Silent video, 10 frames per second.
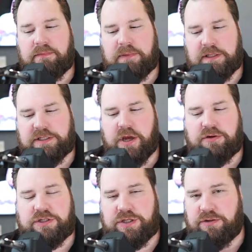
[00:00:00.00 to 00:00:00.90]
This
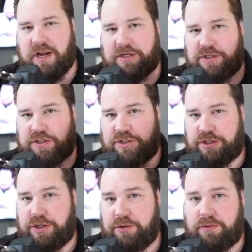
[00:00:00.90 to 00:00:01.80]
goes to not just
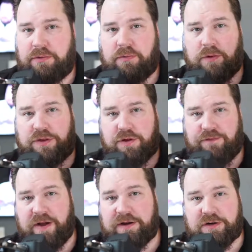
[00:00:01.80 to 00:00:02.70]
you with your
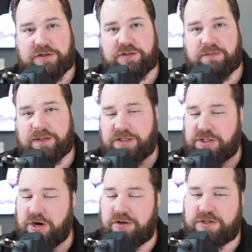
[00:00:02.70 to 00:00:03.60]
vendors, but this
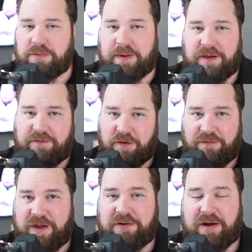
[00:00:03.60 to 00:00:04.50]
should also be, if you're a
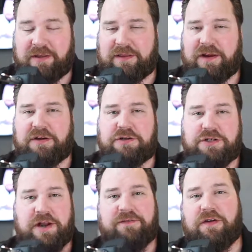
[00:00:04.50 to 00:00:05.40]
vendor out there, you
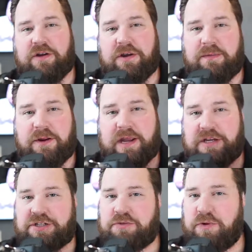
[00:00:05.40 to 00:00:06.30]
should have good
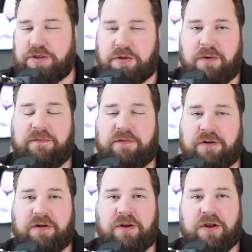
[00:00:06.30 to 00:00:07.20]
communication with
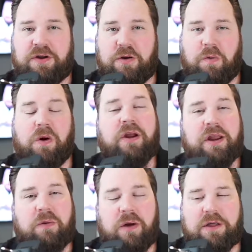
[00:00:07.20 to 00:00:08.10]
whoever you're
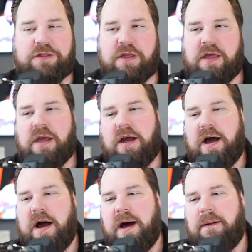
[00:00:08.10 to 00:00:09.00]
working with.
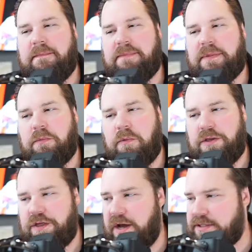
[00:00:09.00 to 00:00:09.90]

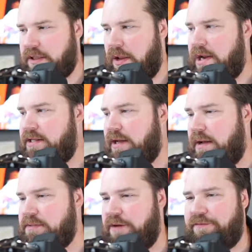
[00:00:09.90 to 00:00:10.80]
With us, a lot of
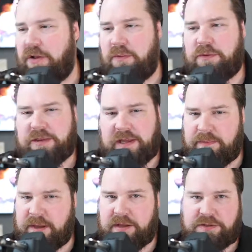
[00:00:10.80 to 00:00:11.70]
times I follow up with
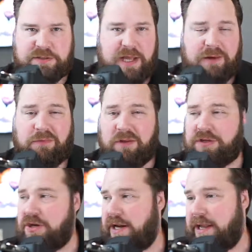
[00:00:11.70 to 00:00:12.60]
emails. I really
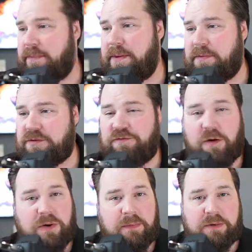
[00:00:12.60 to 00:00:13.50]
try to get people's
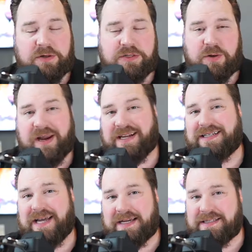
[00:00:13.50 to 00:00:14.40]
phone numbers so I can
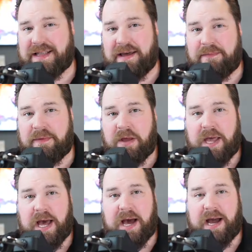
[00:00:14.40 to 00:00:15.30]
text them.
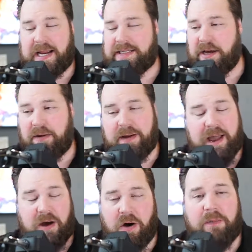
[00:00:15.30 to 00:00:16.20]
I tell
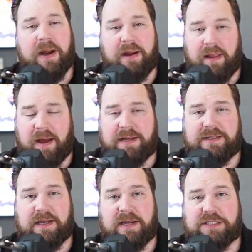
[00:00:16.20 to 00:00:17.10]
all my
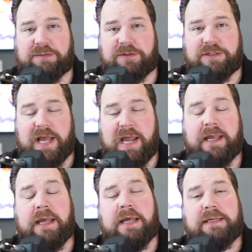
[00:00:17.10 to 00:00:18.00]
clients and customers, hey,
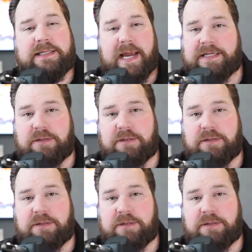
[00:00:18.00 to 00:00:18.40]
text